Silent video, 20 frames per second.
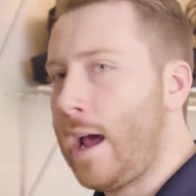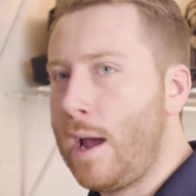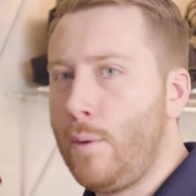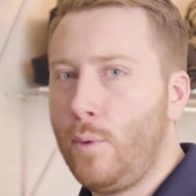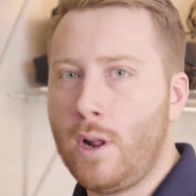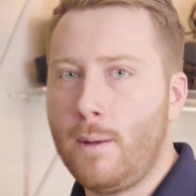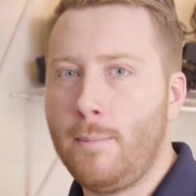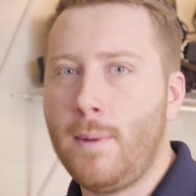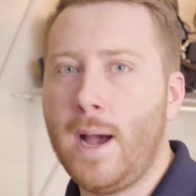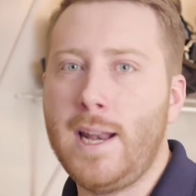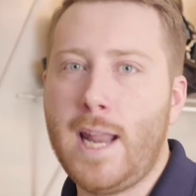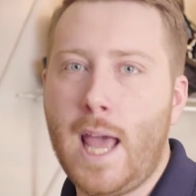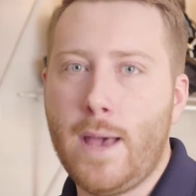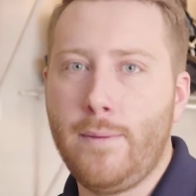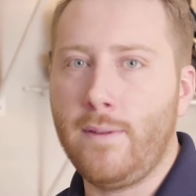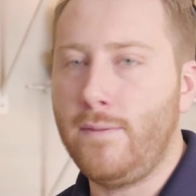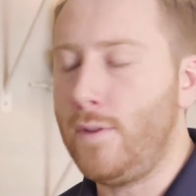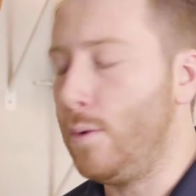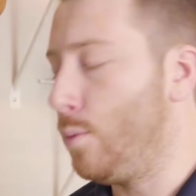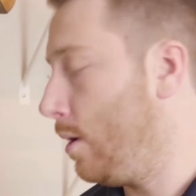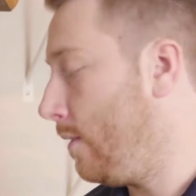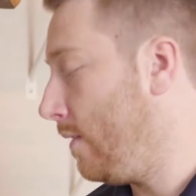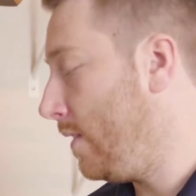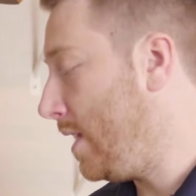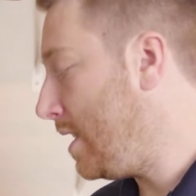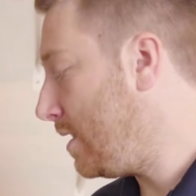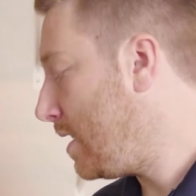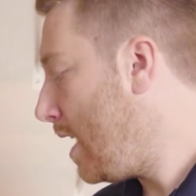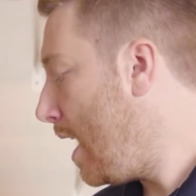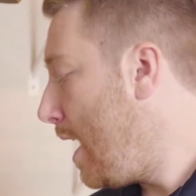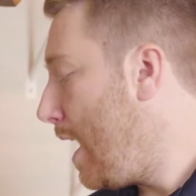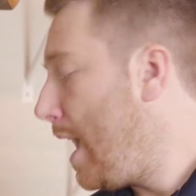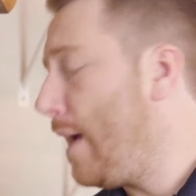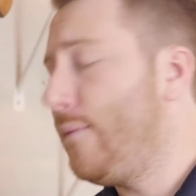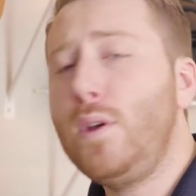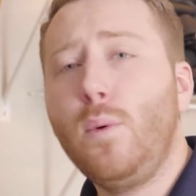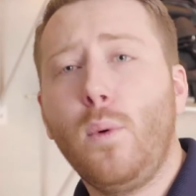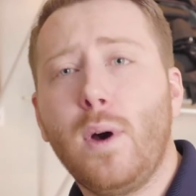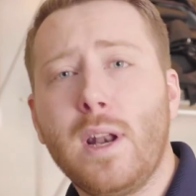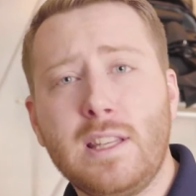I wouldn't mind having a few more of these.
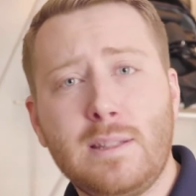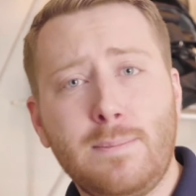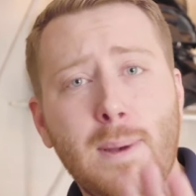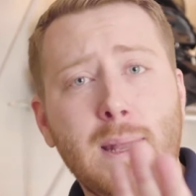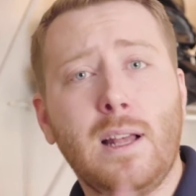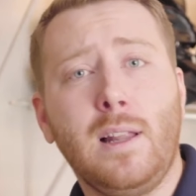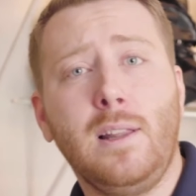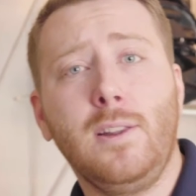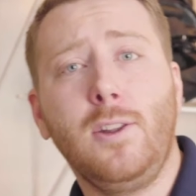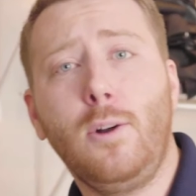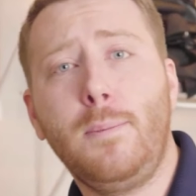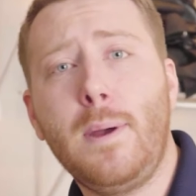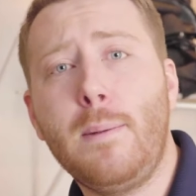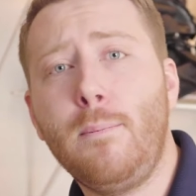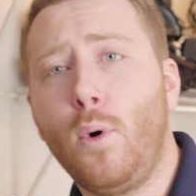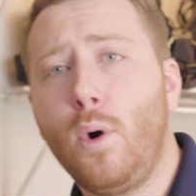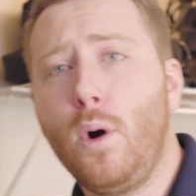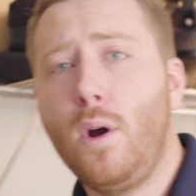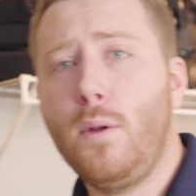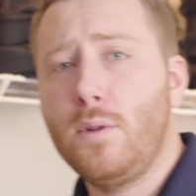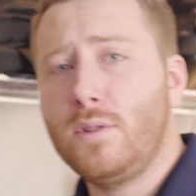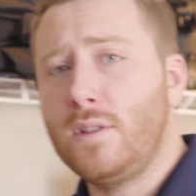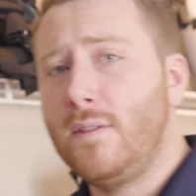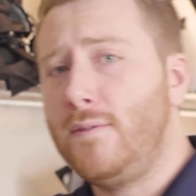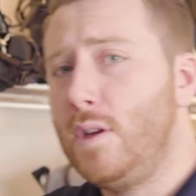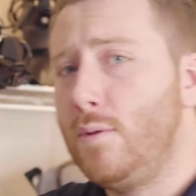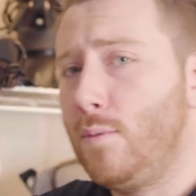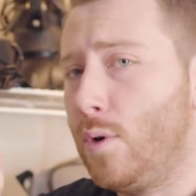If you want to spend a little bit more, there's a few